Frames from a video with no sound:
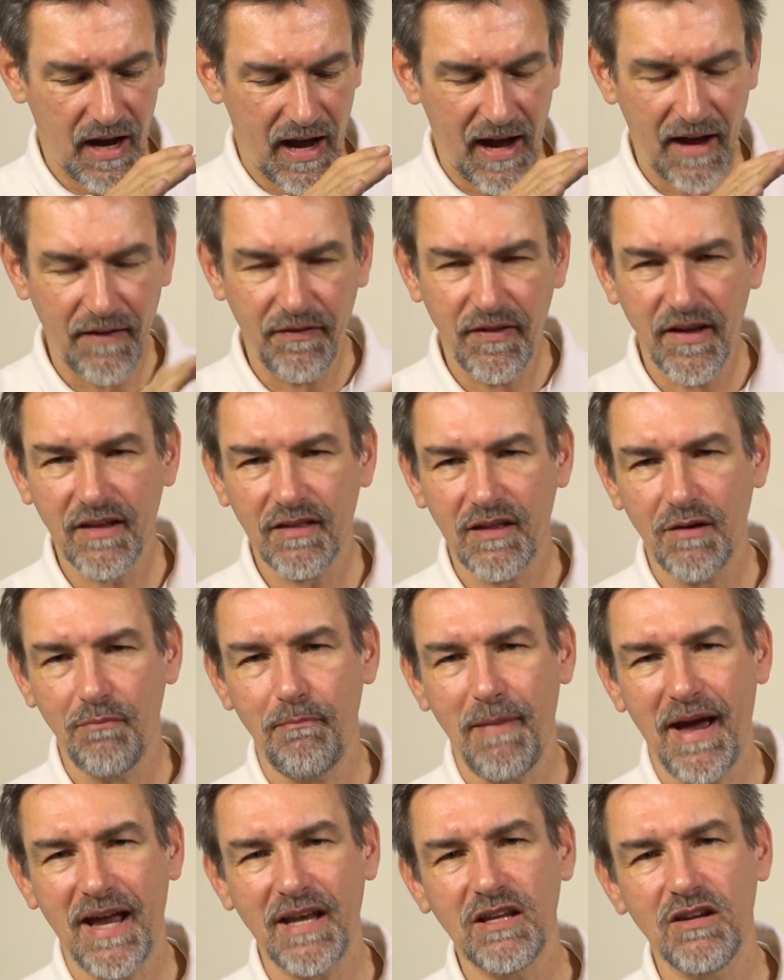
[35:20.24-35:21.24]
I think the
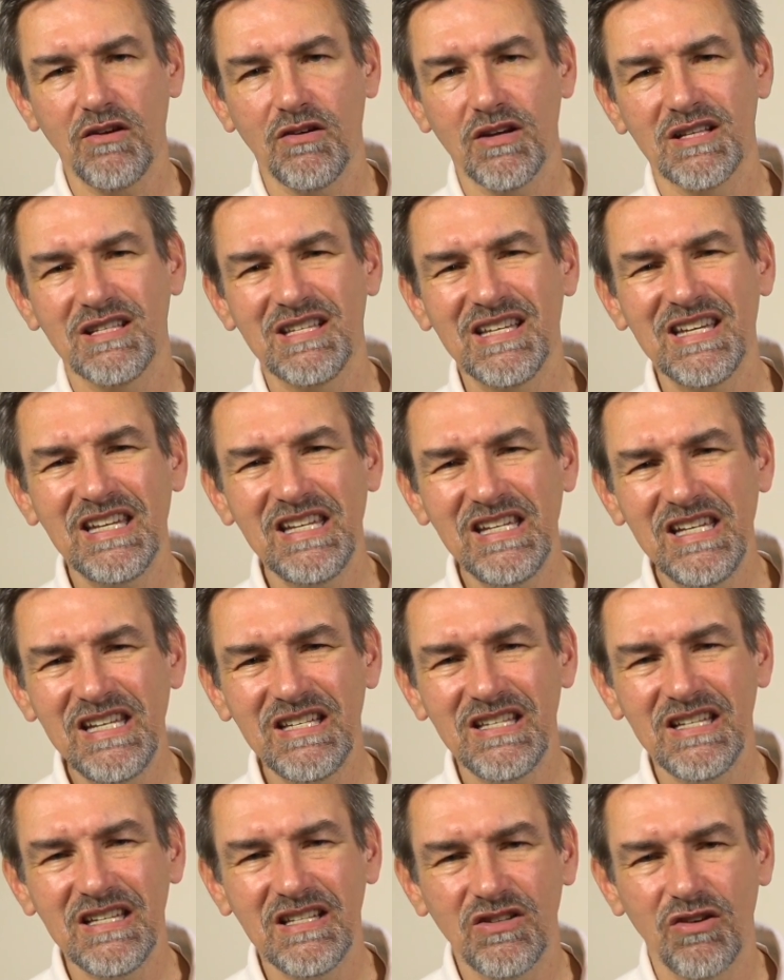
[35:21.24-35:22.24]
menu is
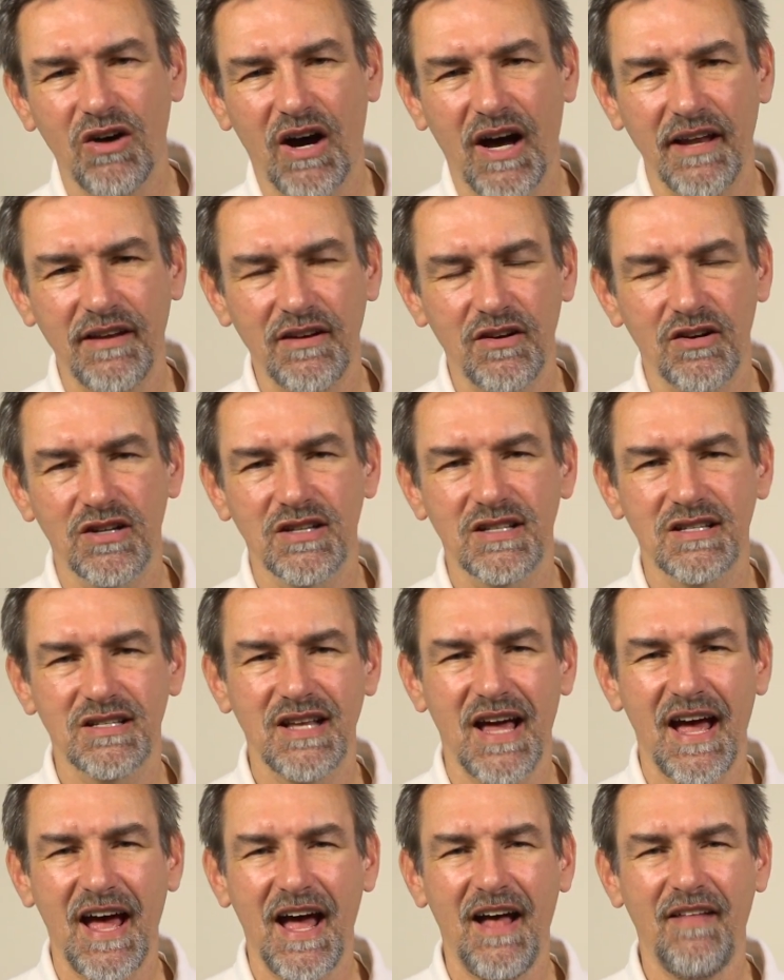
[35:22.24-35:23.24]
easy to
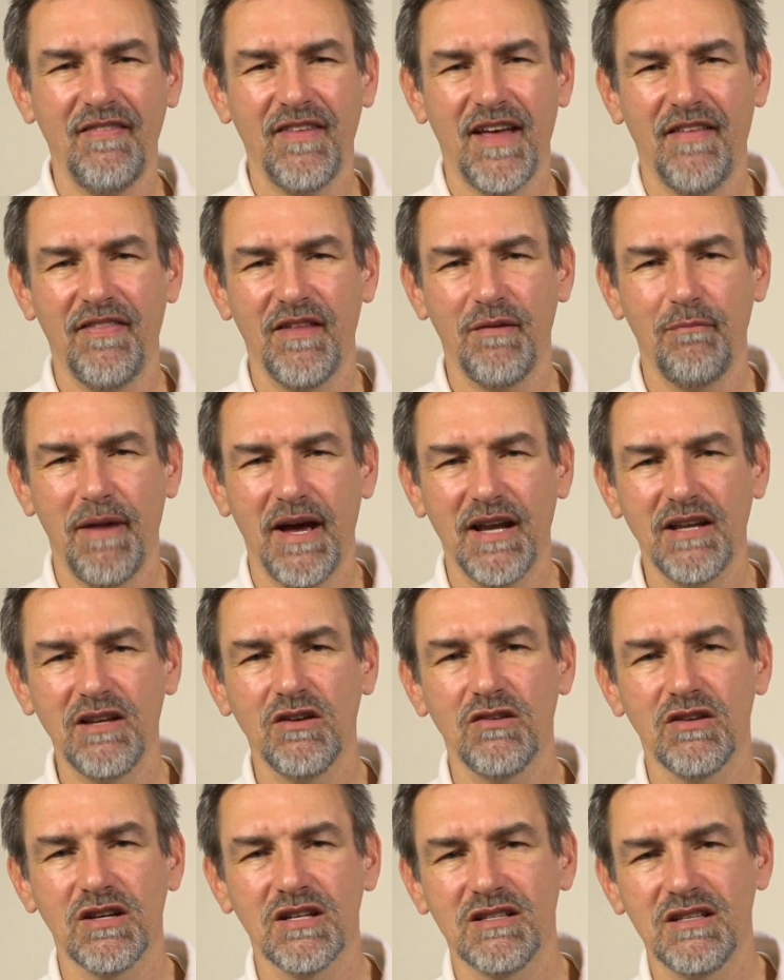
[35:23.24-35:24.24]
understand and the
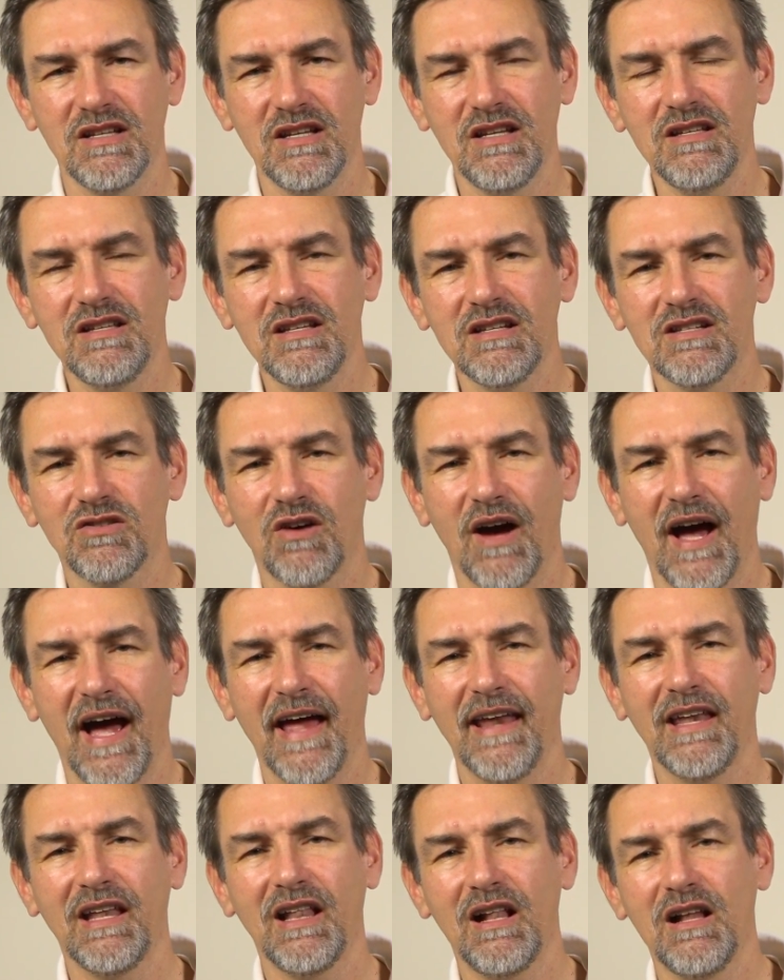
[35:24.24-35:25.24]
menu is easy to
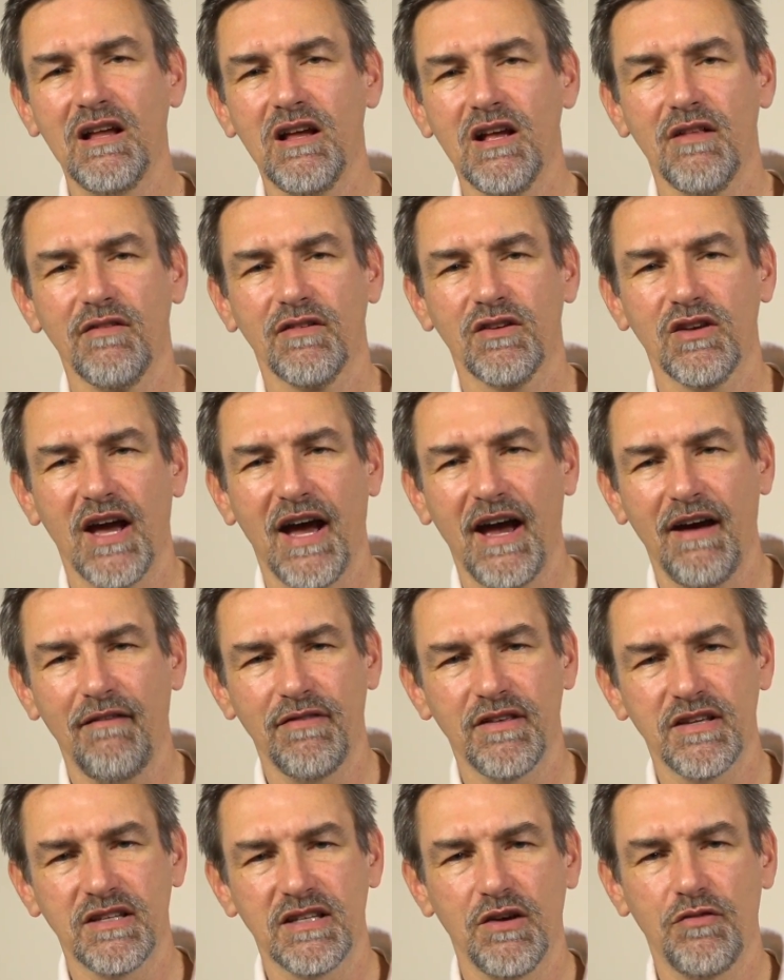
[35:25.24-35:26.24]
handle. You have
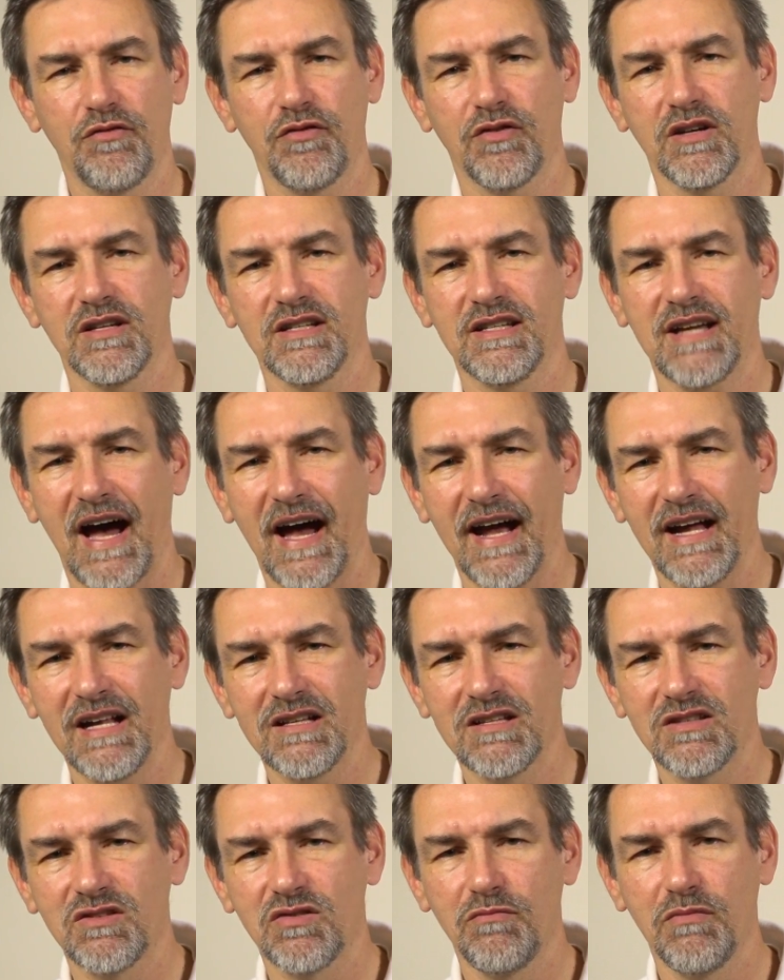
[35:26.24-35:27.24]
the different
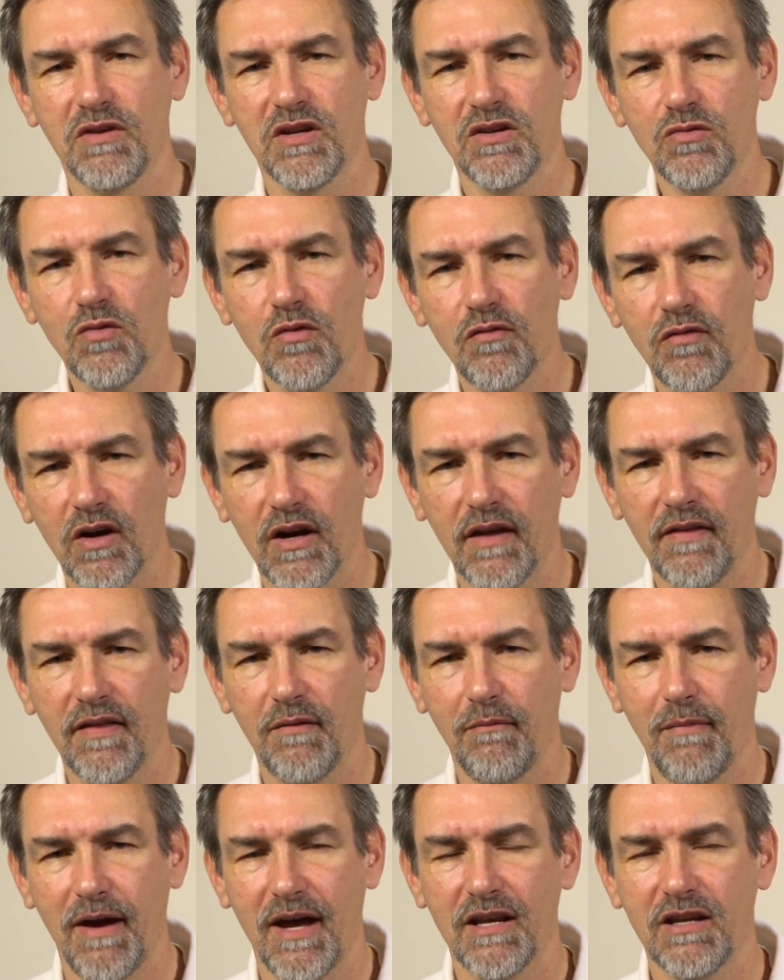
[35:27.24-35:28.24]
dials to maneuver in
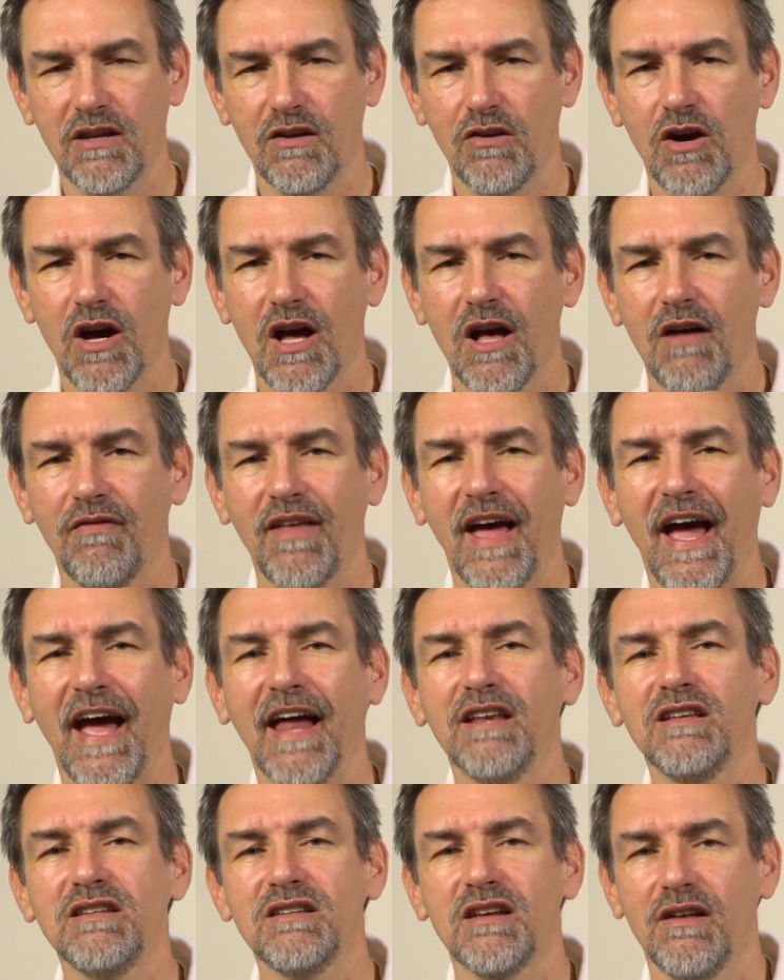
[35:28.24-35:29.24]
the menu,
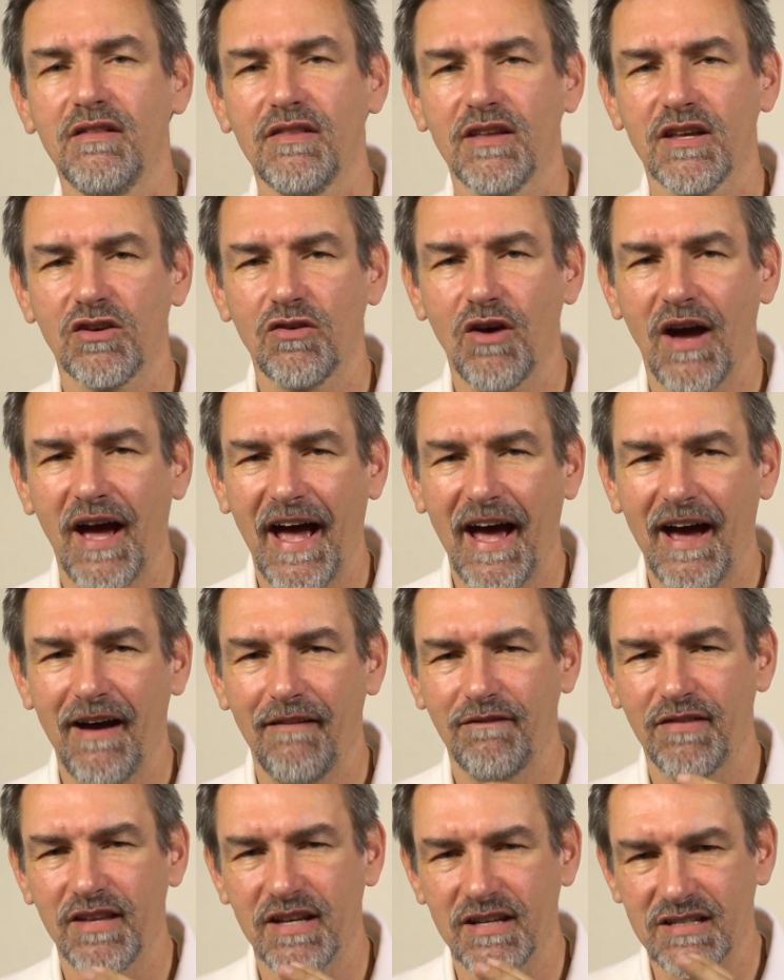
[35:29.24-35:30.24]
and you
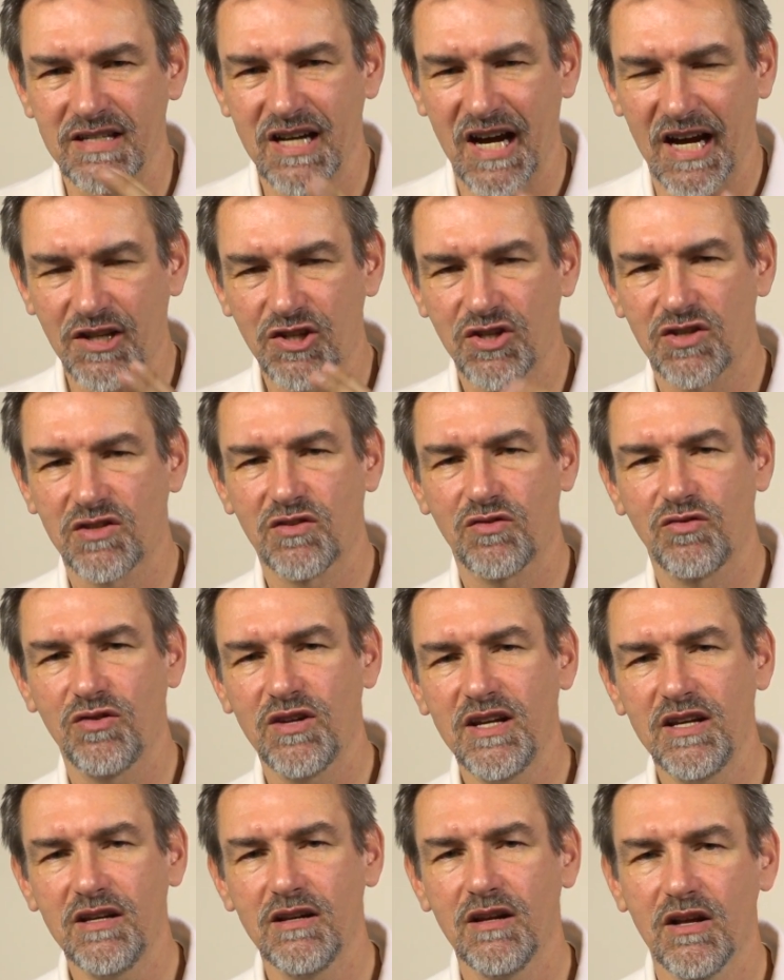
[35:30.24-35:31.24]
have the touch
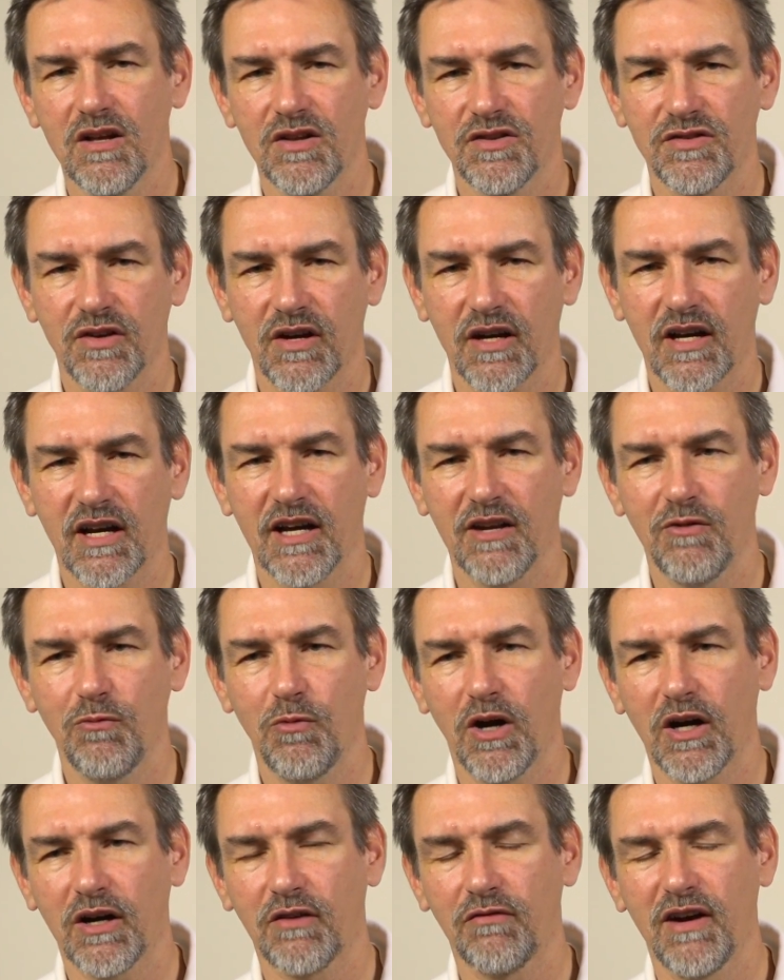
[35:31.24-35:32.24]
screen, so it can
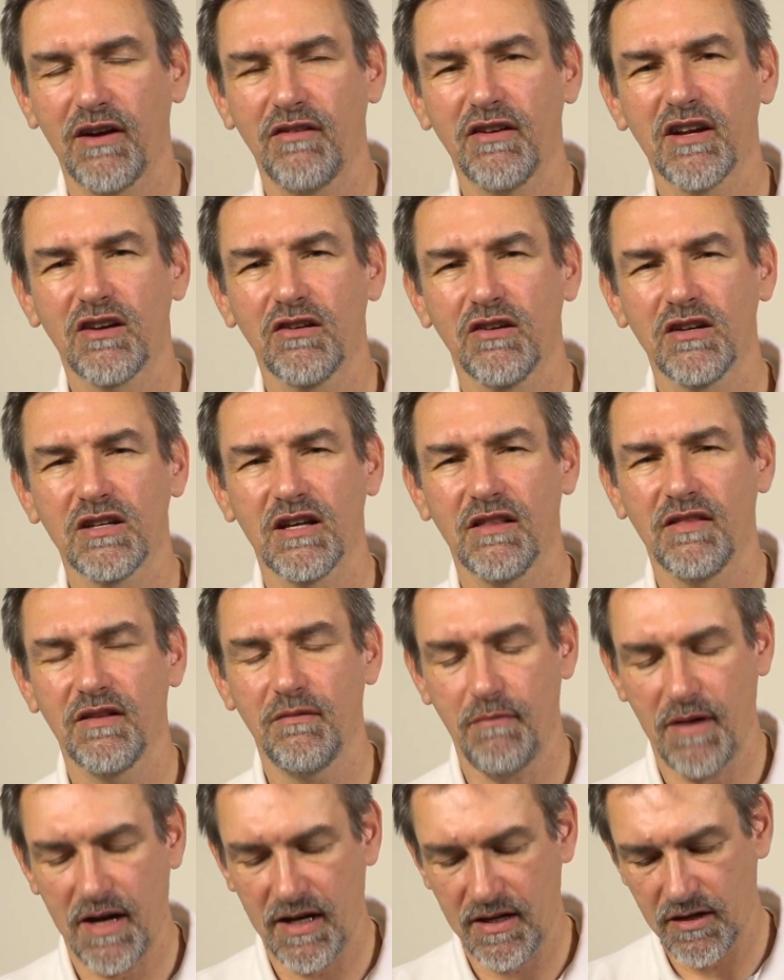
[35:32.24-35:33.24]
work very good in the
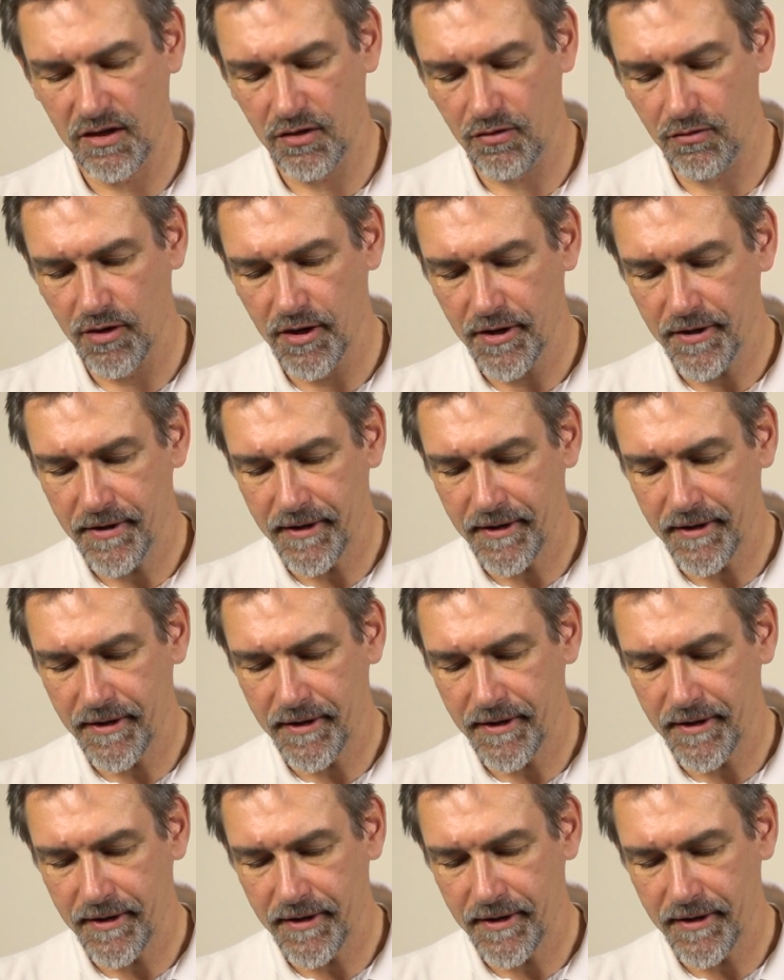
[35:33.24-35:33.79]
menu.